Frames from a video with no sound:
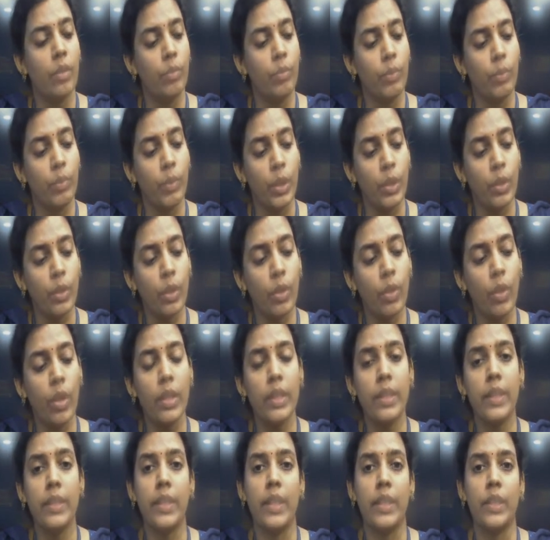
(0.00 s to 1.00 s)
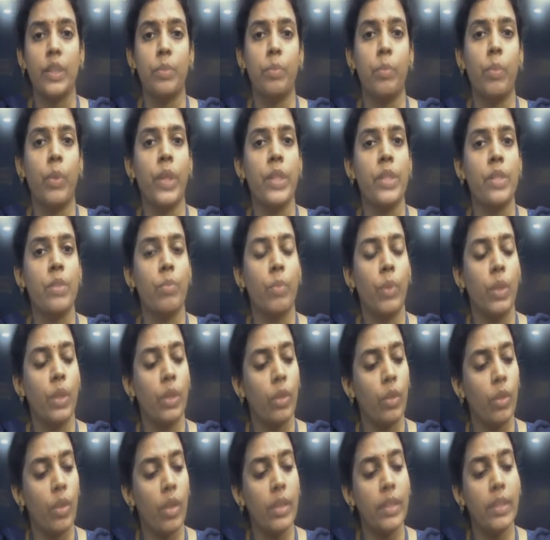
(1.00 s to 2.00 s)
What are all the touch points? What
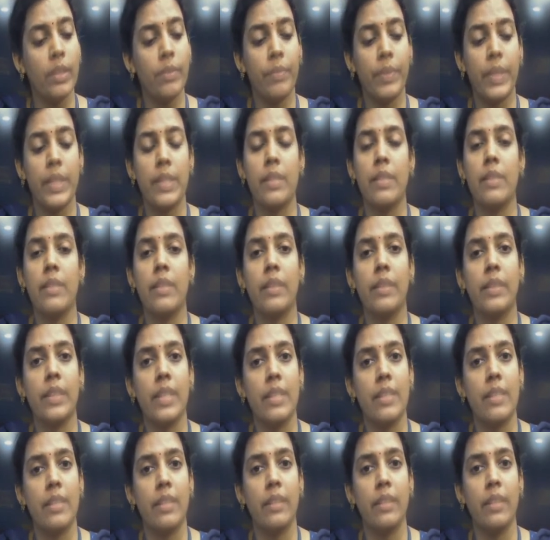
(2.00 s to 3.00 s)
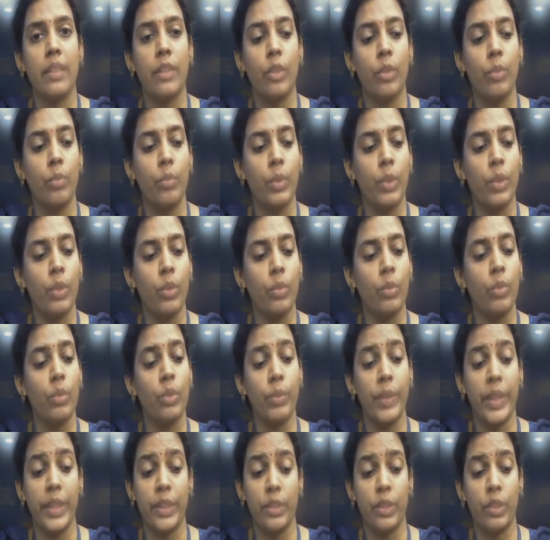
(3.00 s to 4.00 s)
are all the phases in testing that you would do
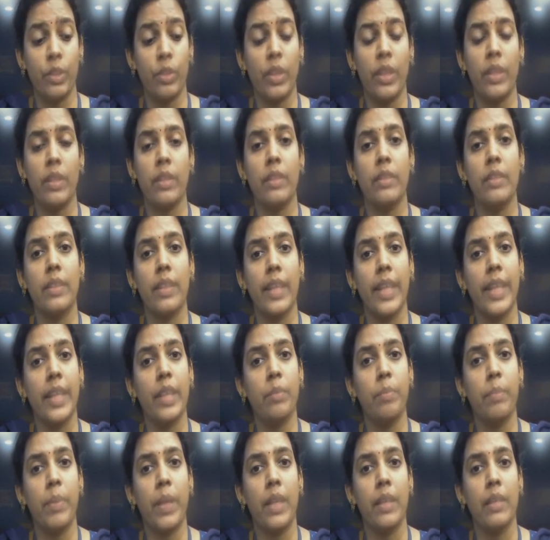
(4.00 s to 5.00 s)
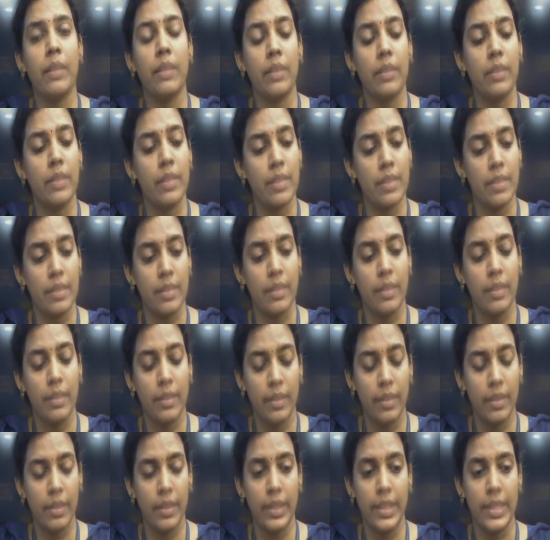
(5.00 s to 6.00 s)
to ensure the right part is
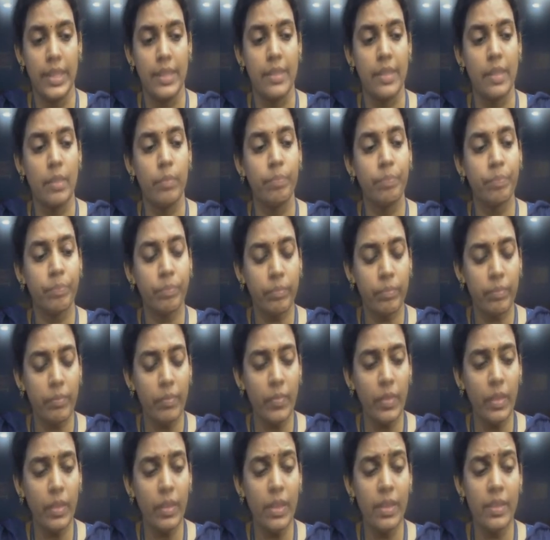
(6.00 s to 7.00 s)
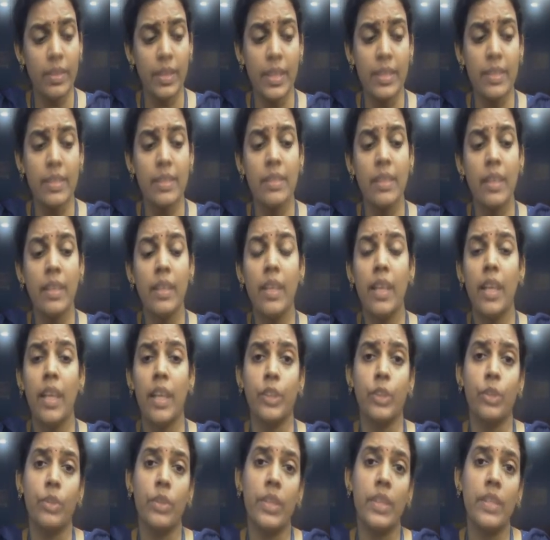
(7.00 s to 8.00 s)
released? Thus,
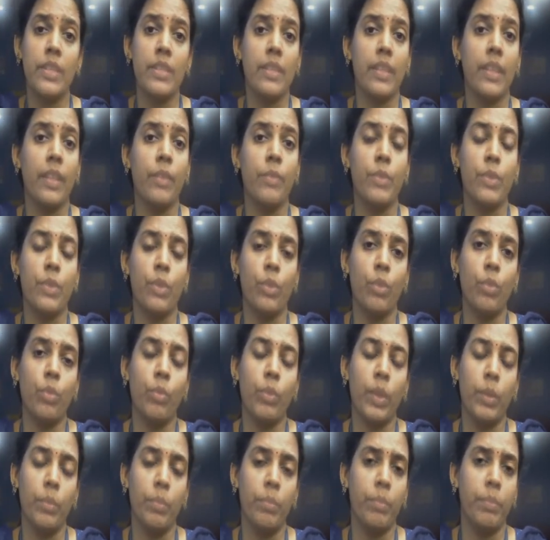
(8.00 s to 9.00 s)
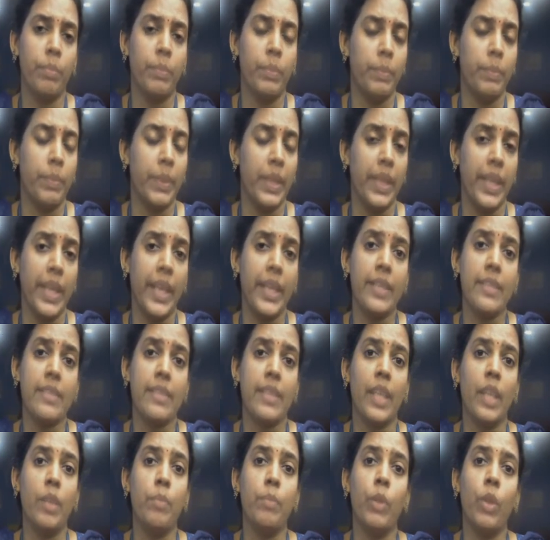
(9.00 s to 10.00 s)
assurance gives you a great
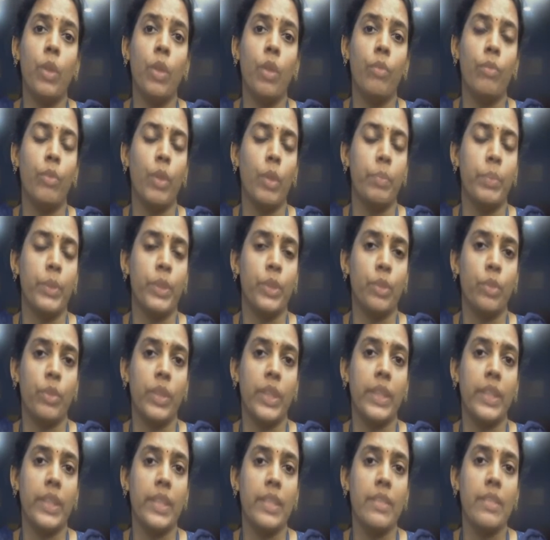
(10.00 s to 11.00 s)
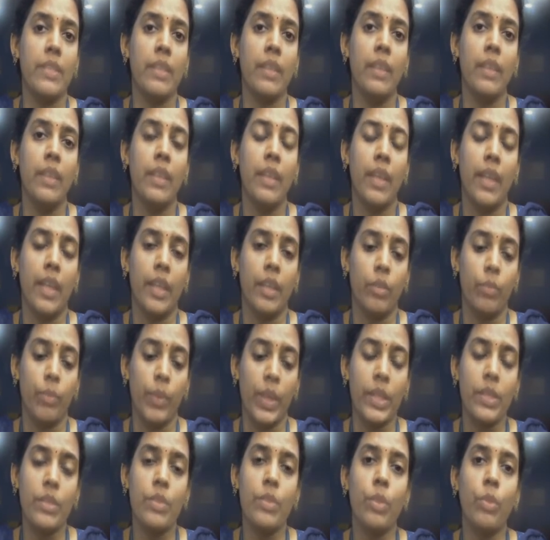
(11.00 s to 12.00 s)
schema of opportunities. And
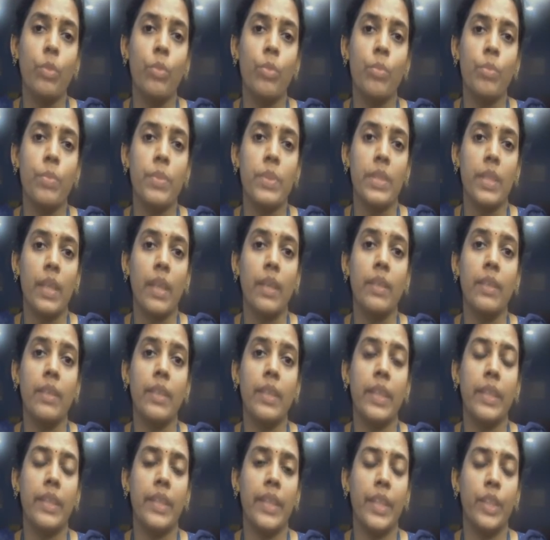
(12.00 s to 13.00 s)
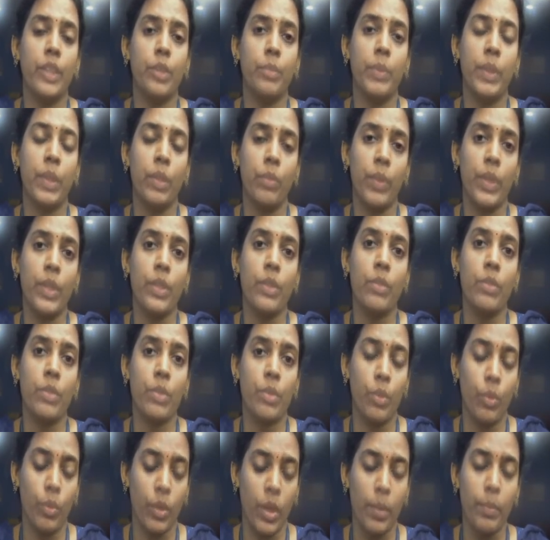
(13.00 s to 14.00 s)
once you start an engagement,
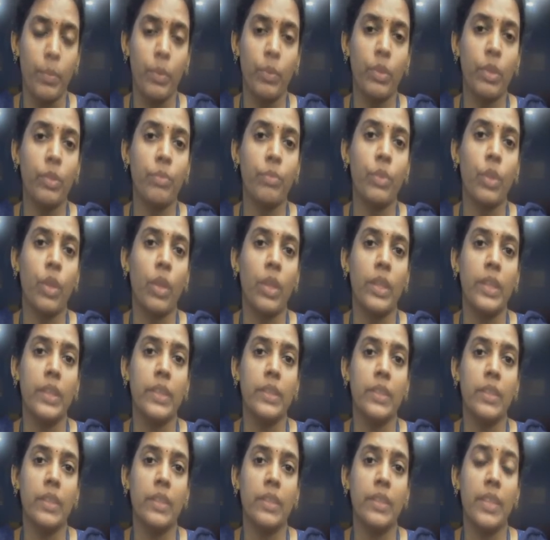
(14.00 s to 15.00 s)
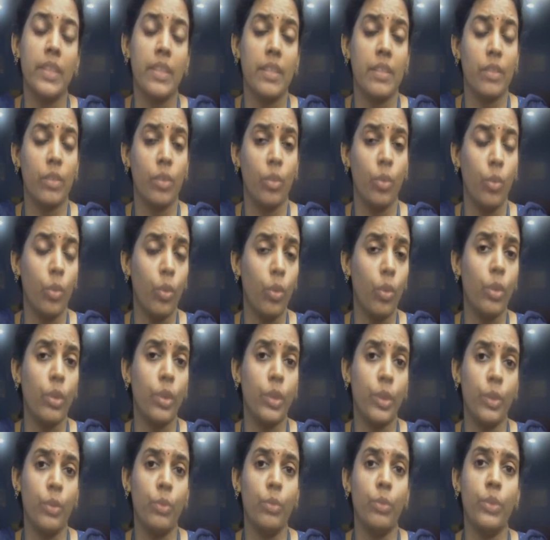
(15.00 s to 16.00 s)
once you come out of college, there is a whole
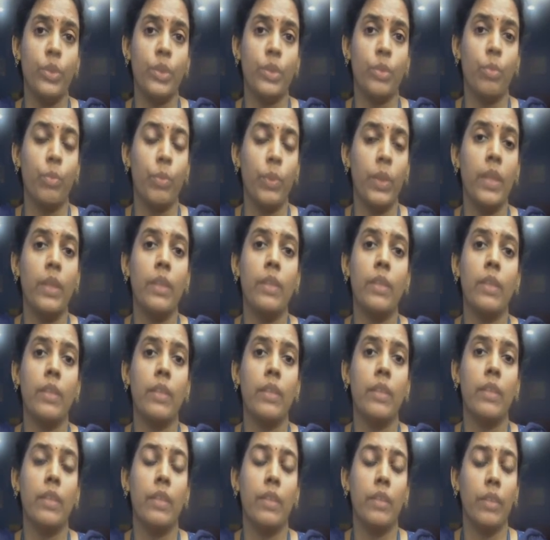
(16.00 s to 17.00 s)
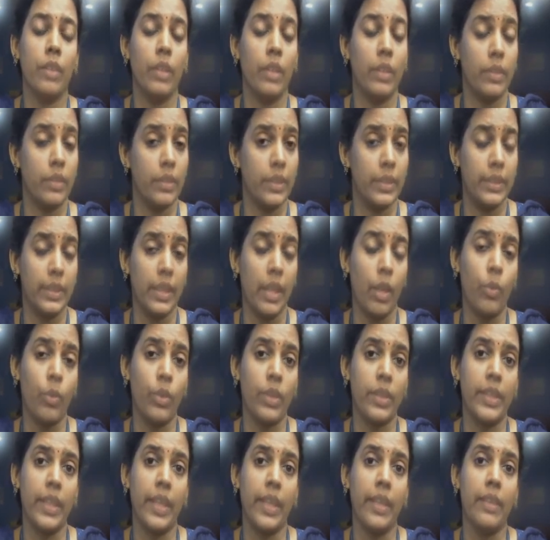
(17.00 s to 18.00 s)
huge world
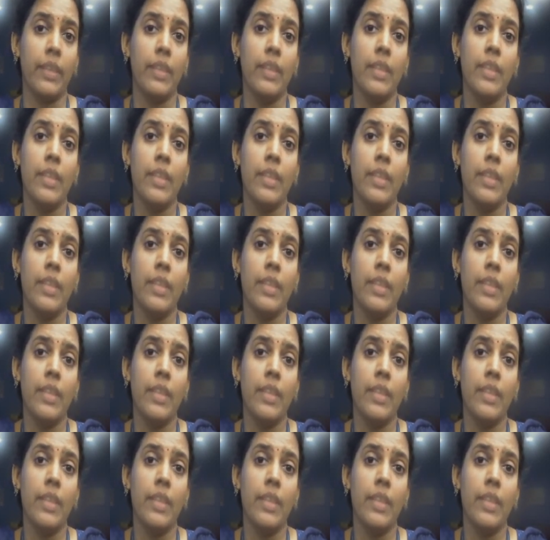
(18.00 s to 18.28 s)
out there,